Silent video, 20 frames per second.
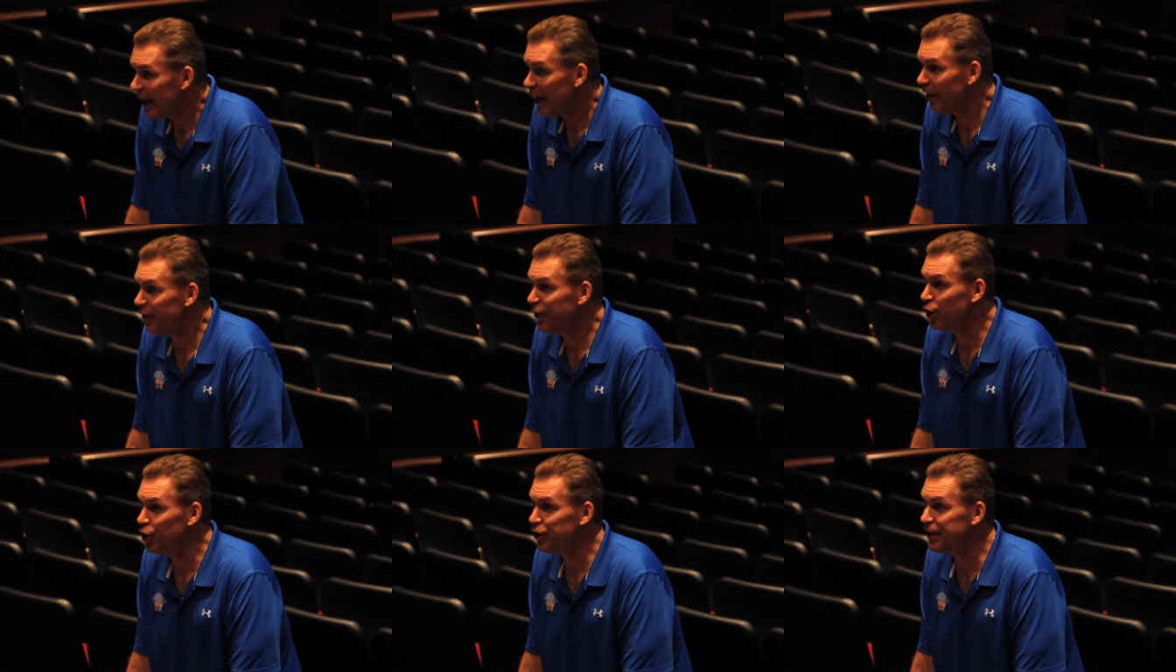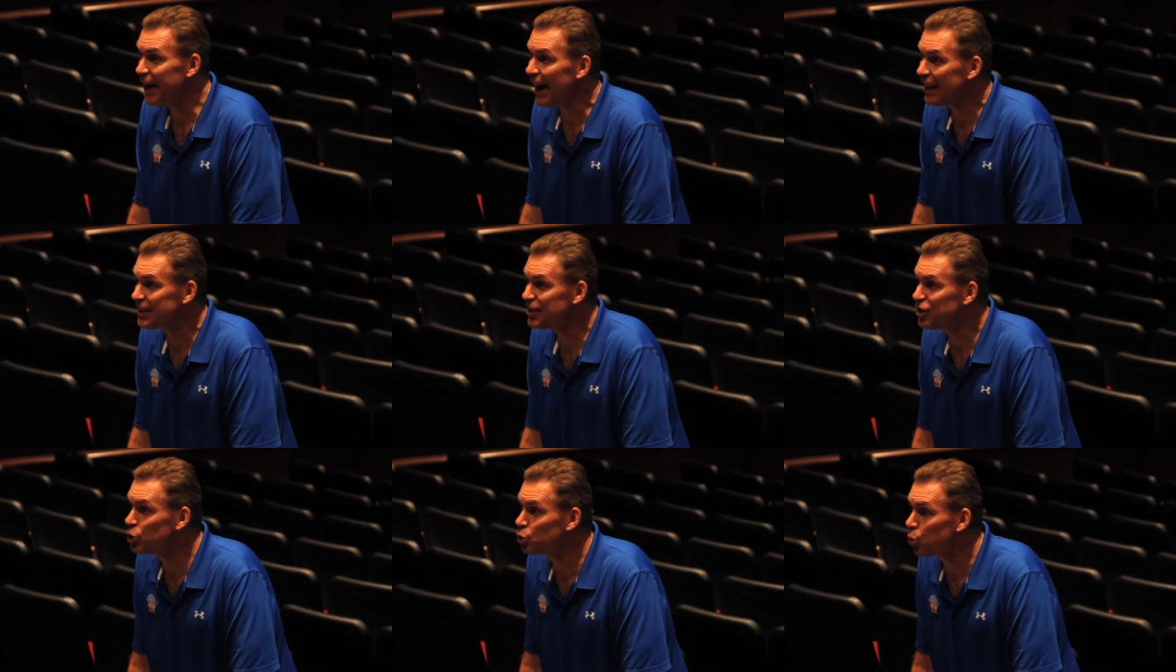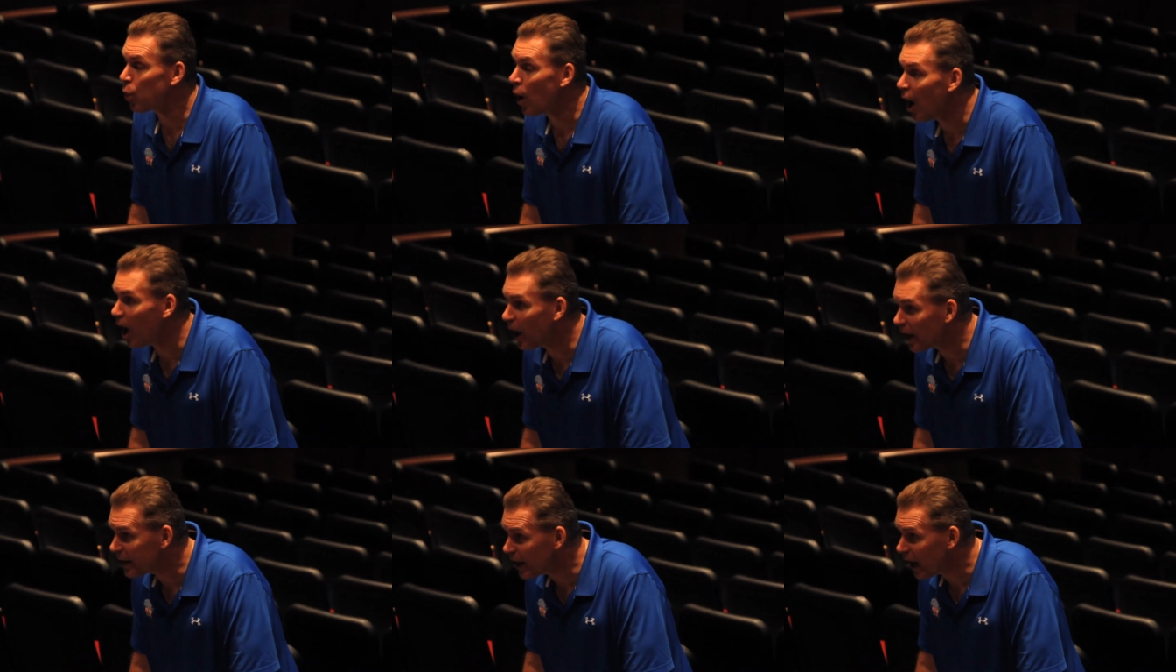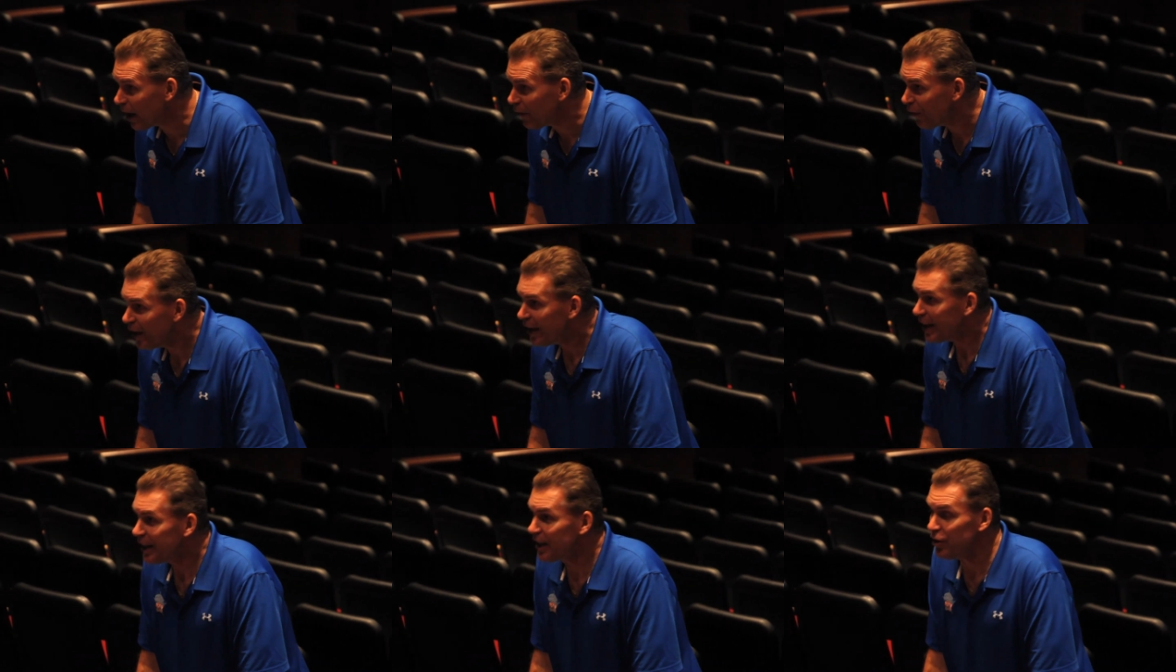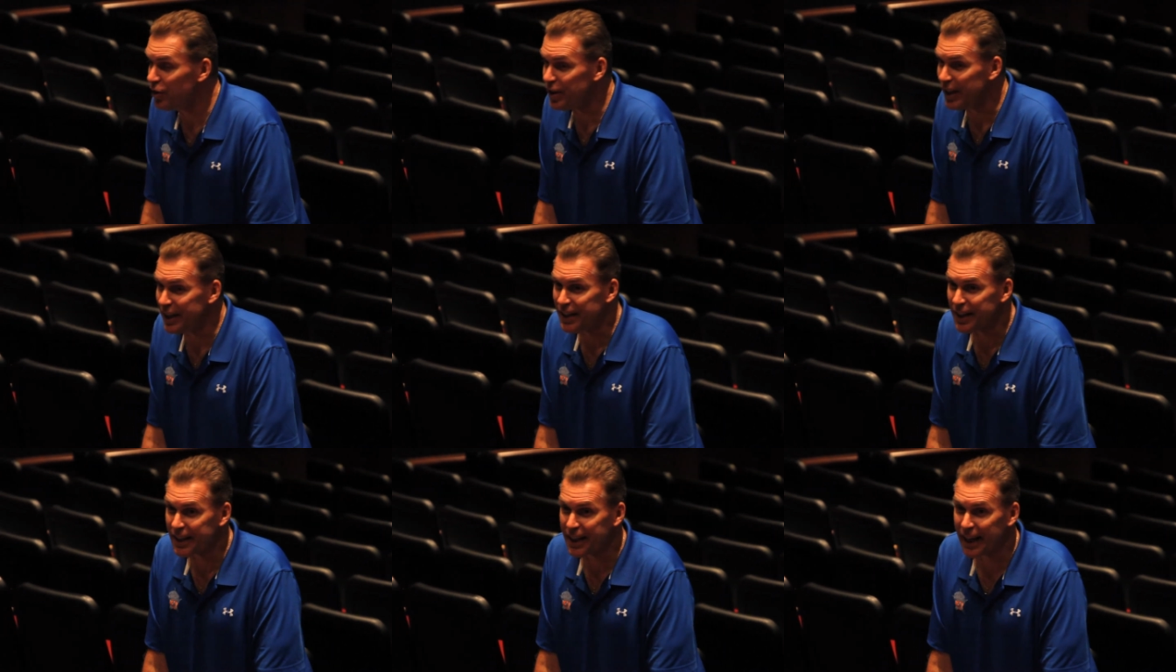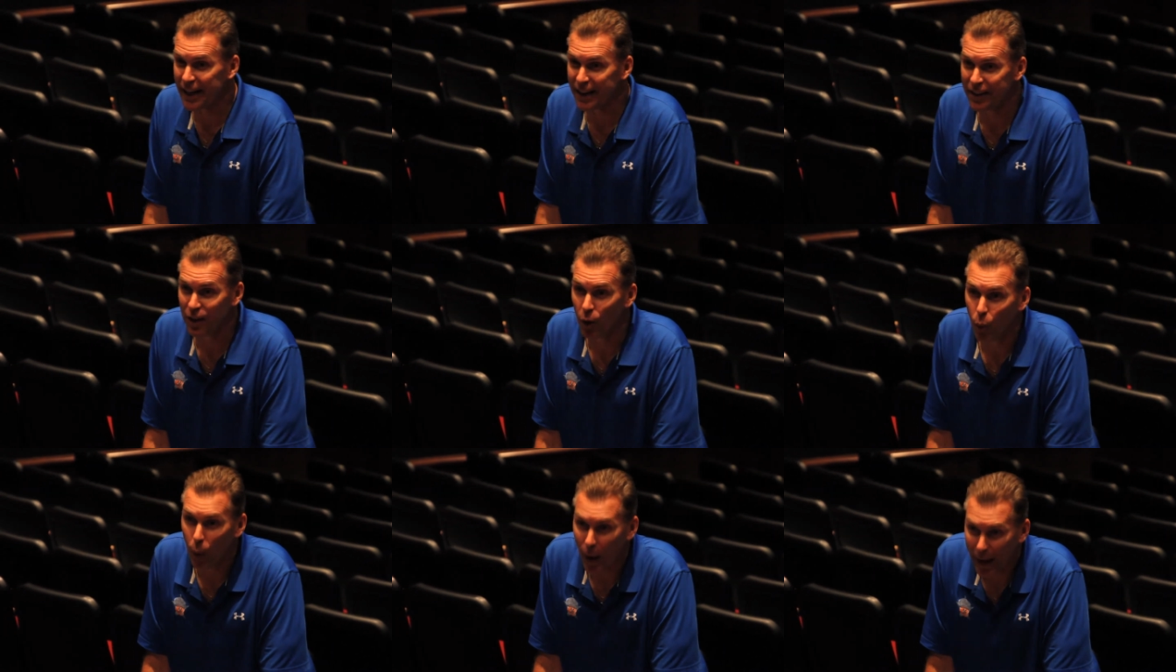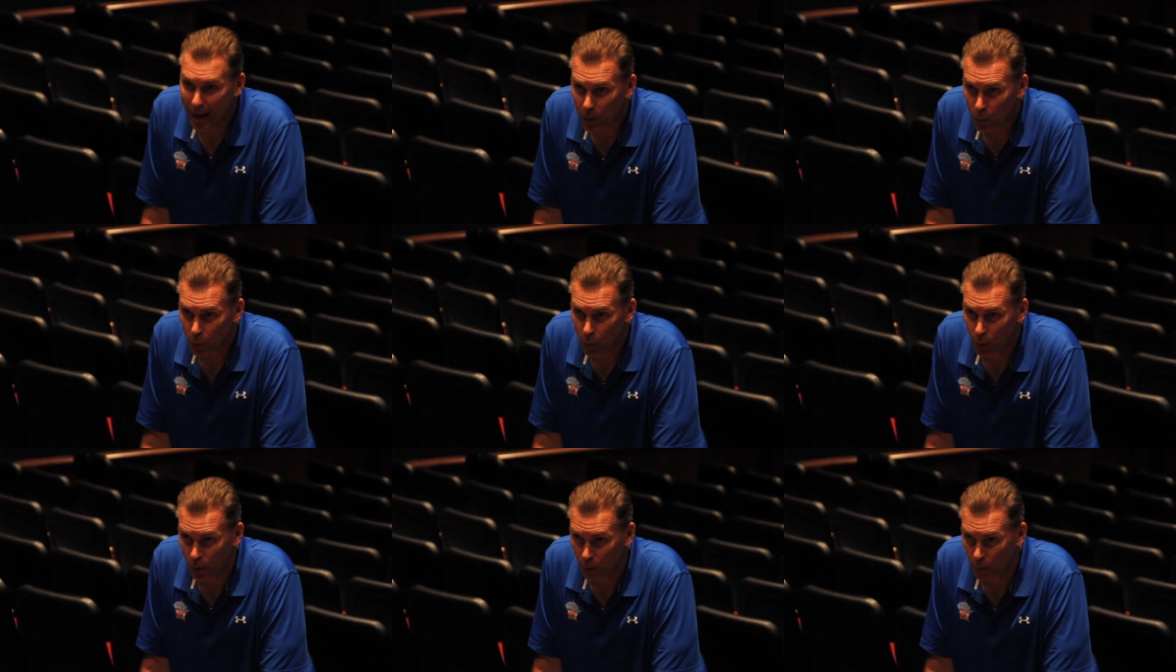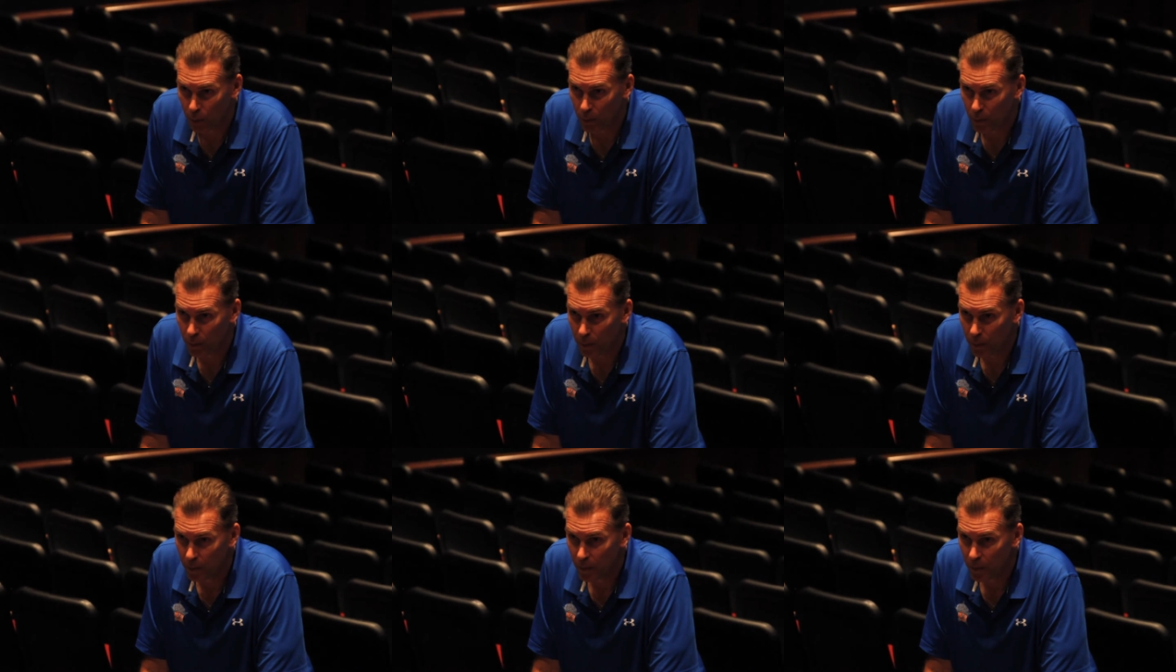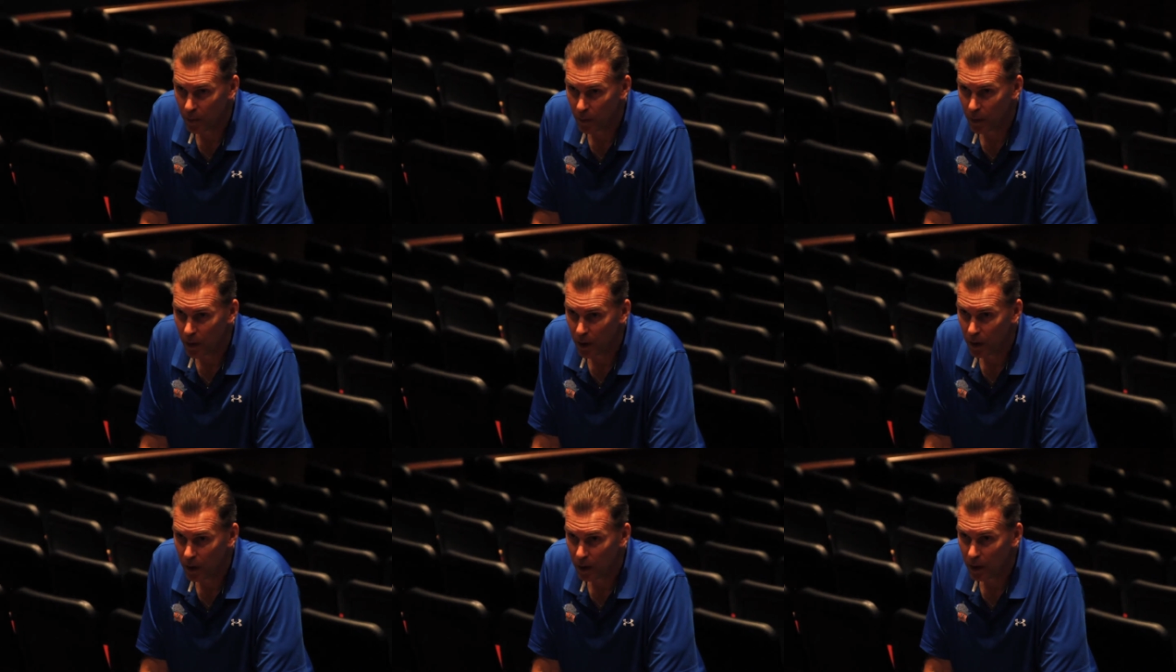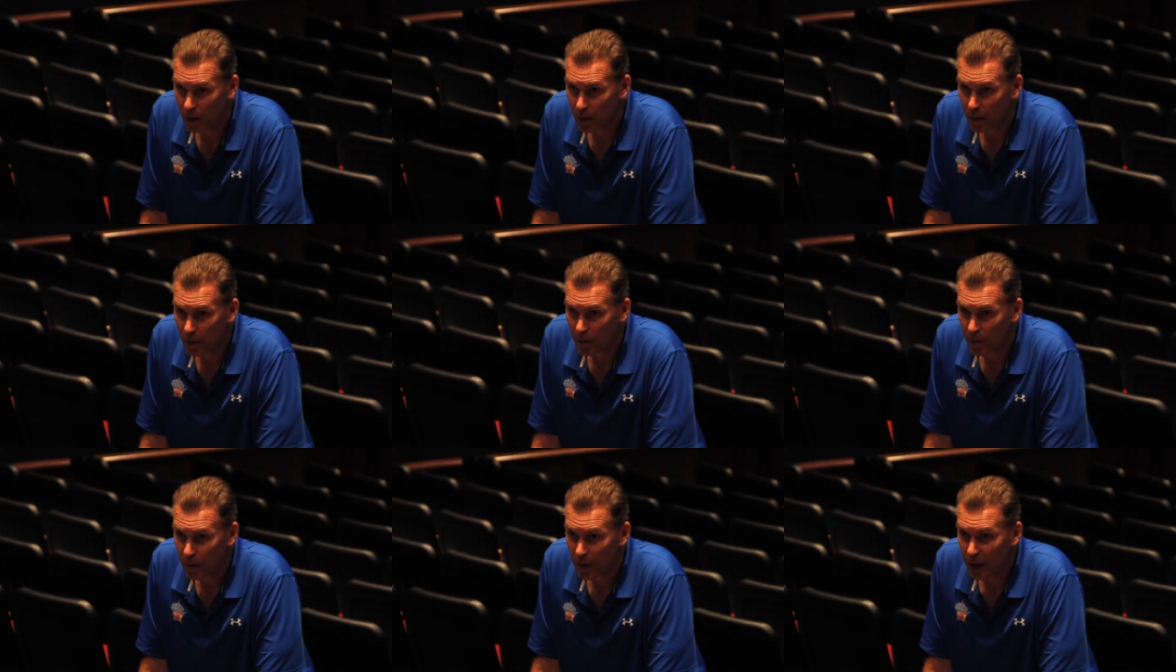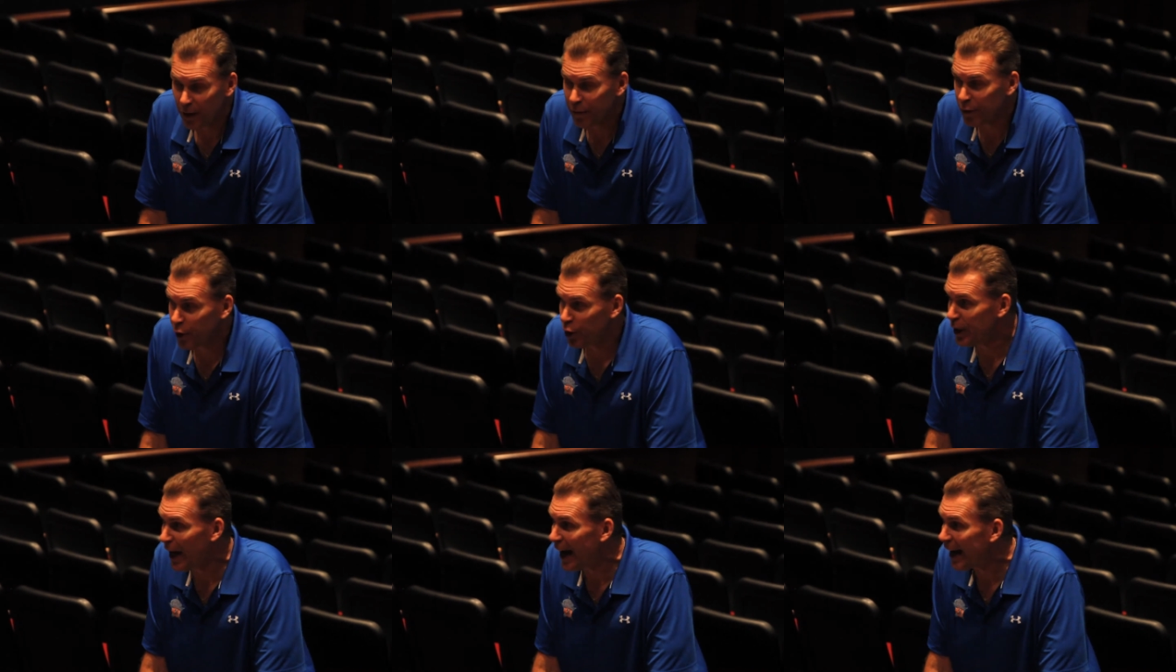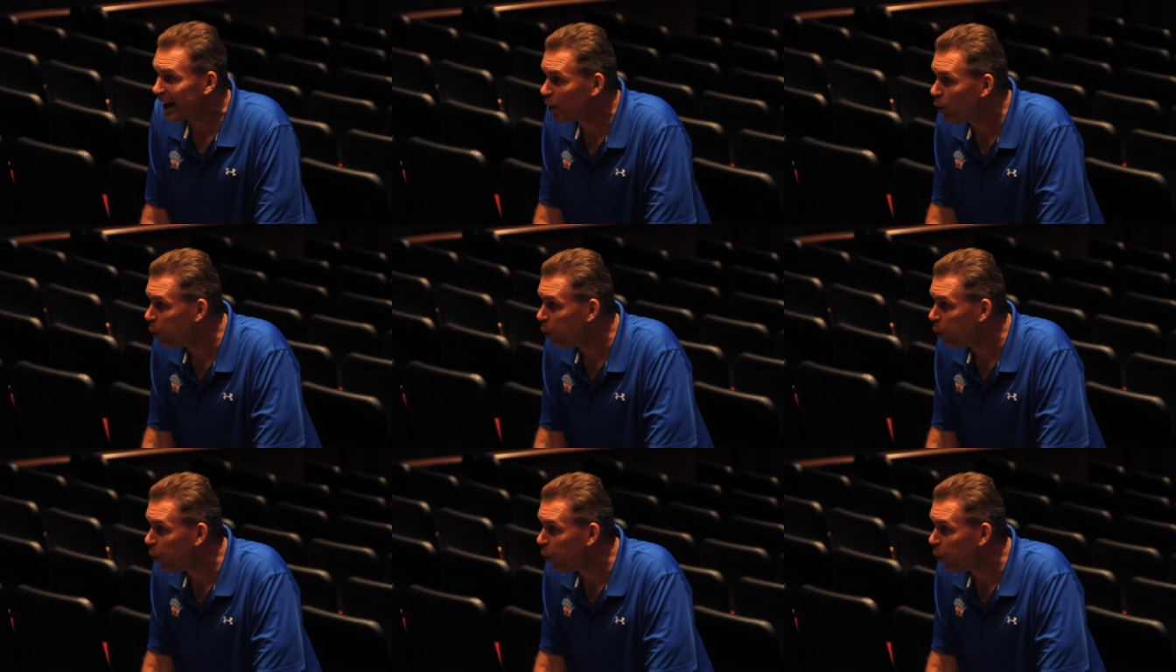If you're not strong enough, you need to get in the weight room. If you're not